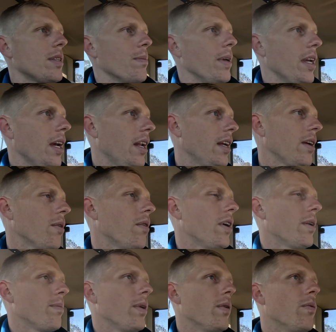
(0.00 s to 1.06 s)
to be getting
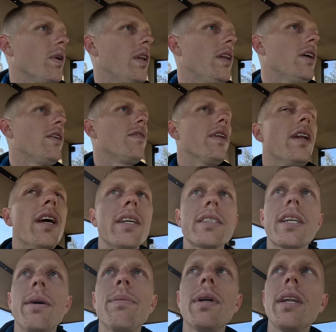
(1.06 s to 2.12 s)
quite a bit of wind over the next
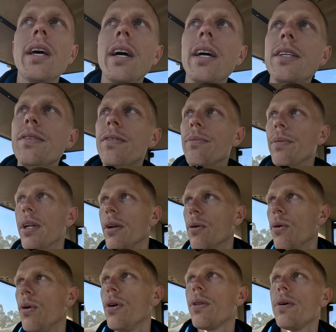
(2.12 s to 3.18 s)
couple of days from the
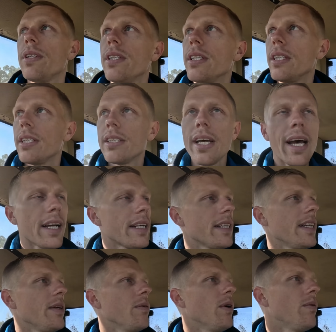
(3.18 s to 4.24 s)
north, which is
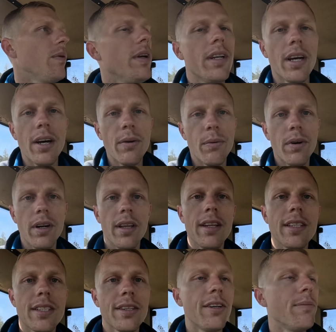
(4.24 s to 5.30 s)
exactly what we don't want at
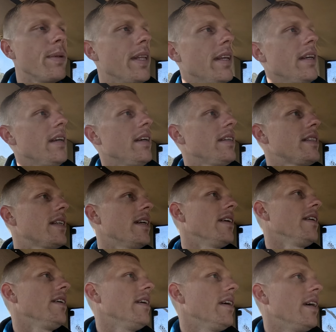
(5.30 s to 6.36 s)
this time of the year.
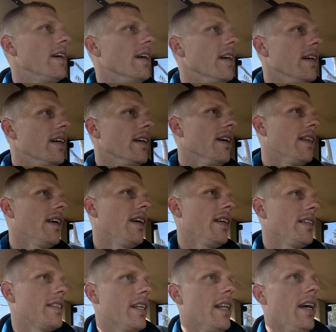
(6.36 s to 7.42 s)
So I
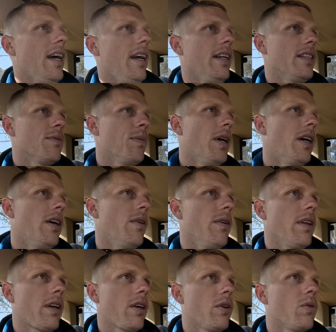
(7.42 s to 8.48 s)
think today and tomorrow are
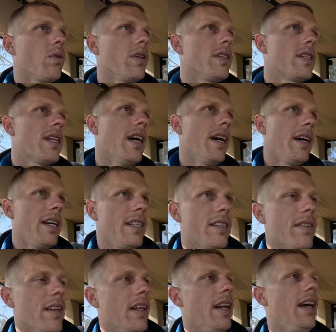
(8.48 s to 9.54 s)
the coolest days
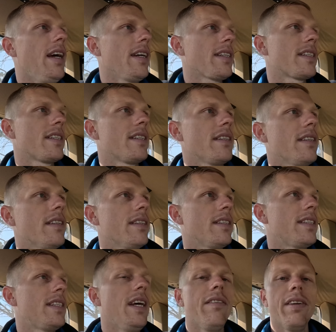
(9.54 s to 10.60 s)
for the next
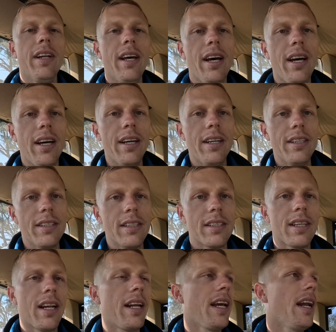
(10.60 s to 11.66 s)
7 days. It's
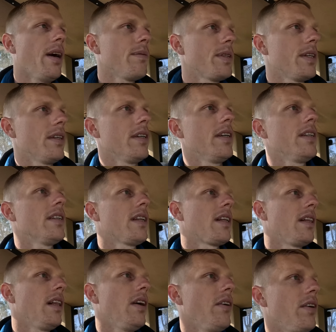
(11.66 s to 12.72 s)
going to get up to into the
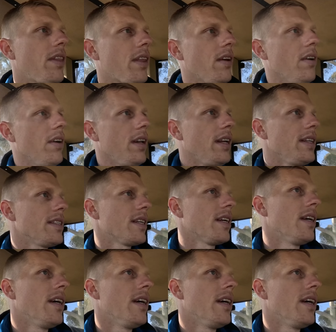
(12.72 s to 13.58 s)
low 30s,